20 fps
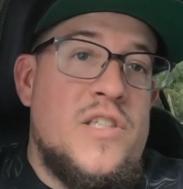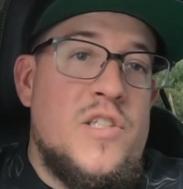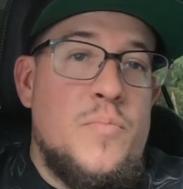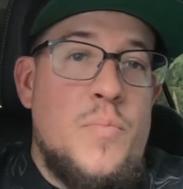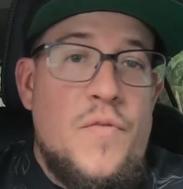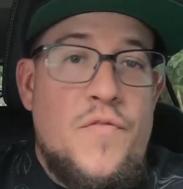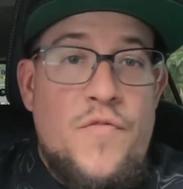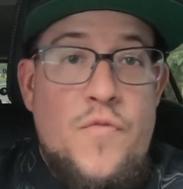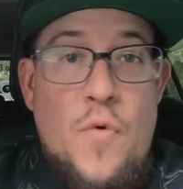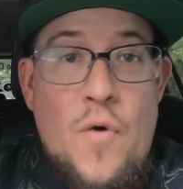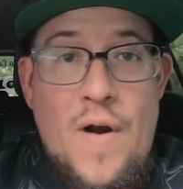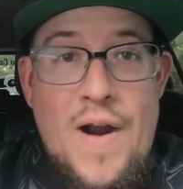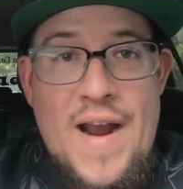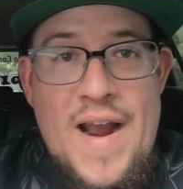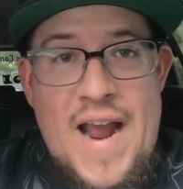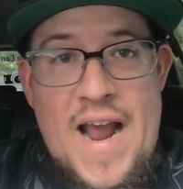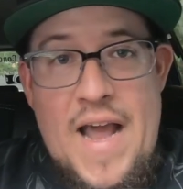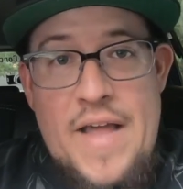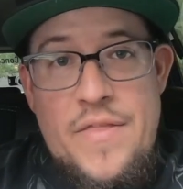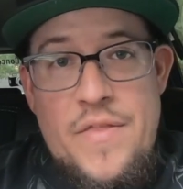is before I
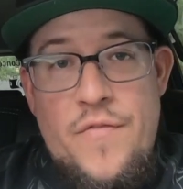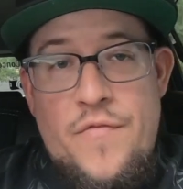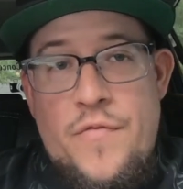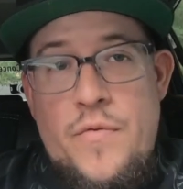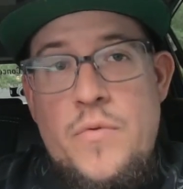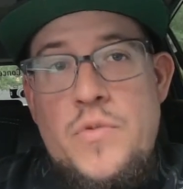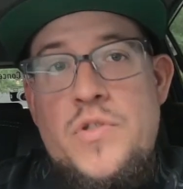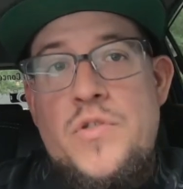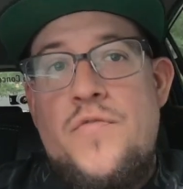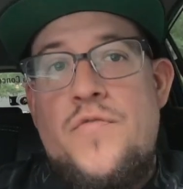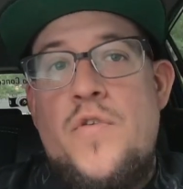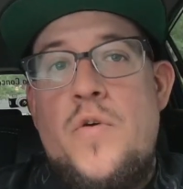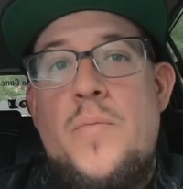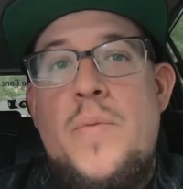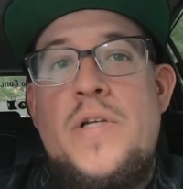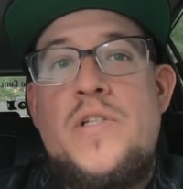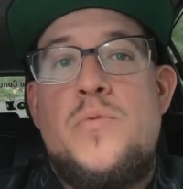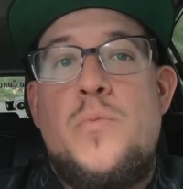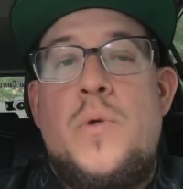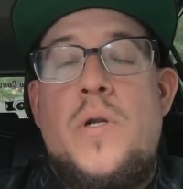had the
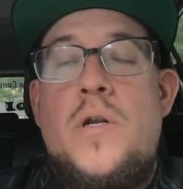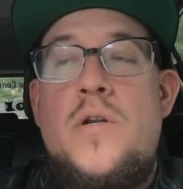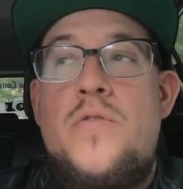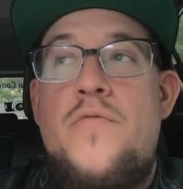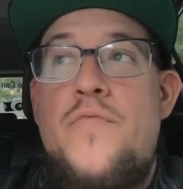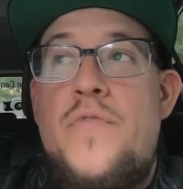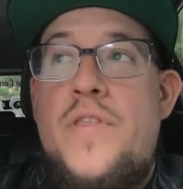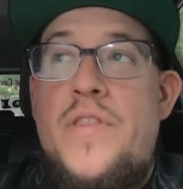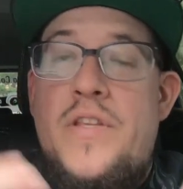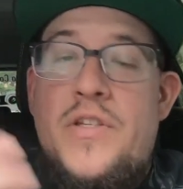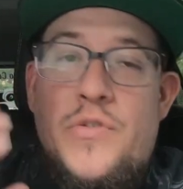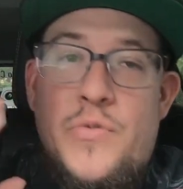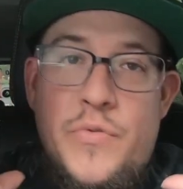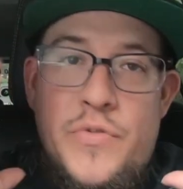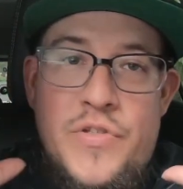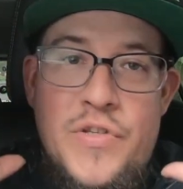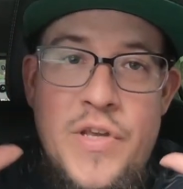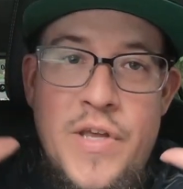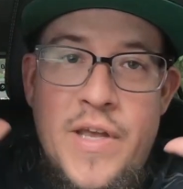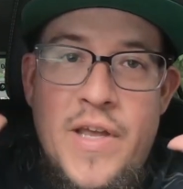Fujifilm X100V. This
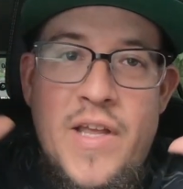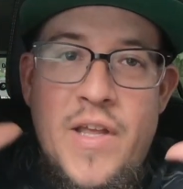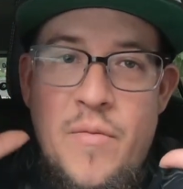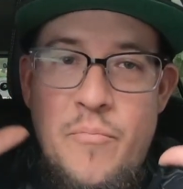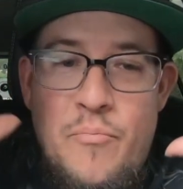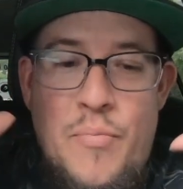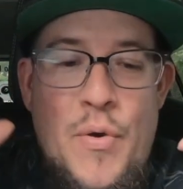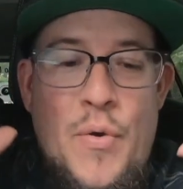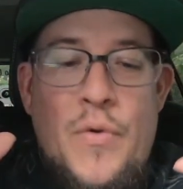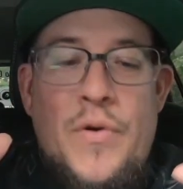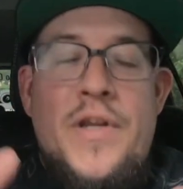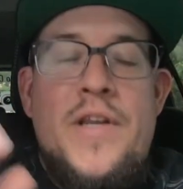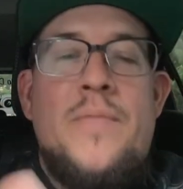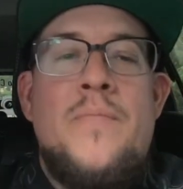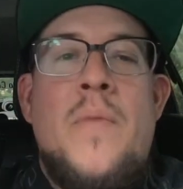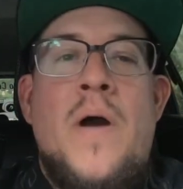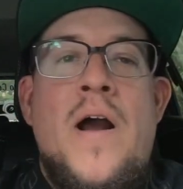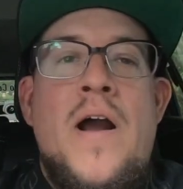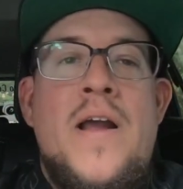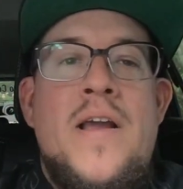was building
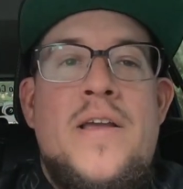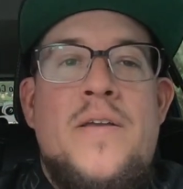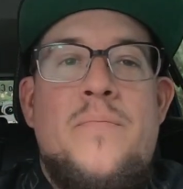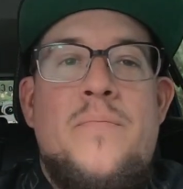my